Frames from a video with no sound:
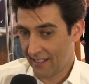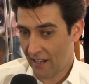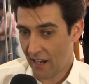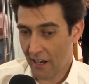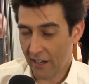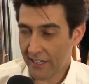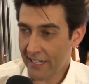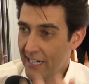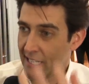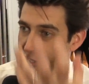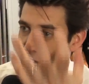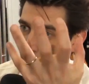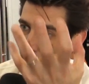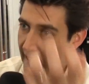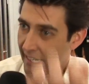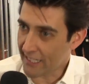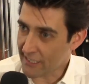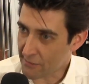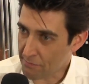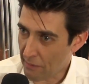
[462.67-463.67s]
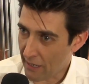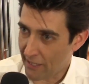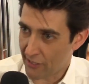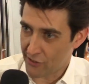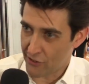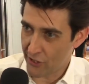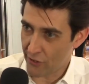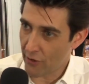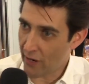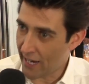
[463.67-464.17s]
Our kids are like
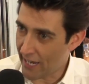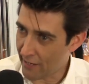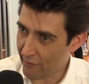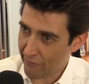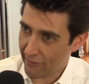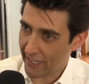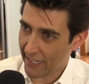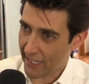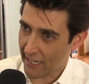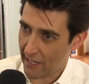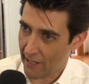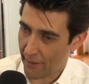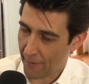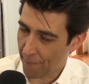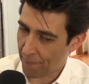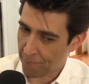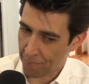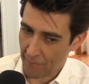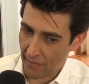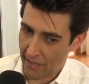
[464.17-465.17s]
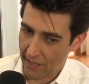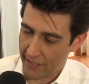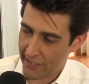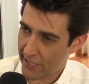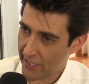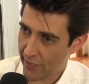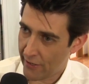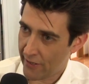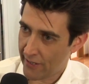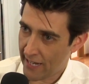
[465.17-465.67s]
sponge. I have like a
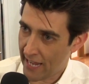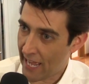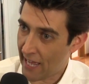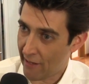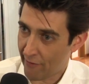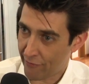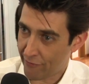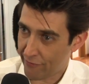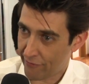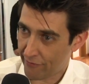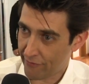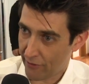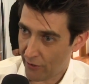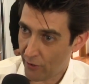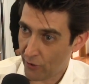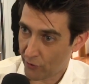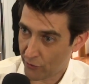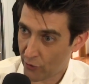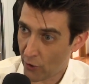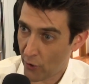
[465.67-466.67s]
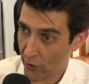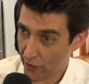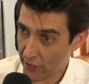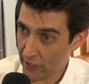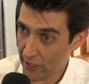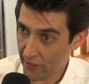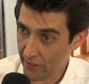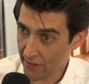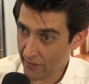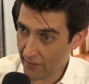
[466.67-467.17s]
year and a half old
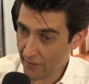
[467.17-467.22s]
daughter.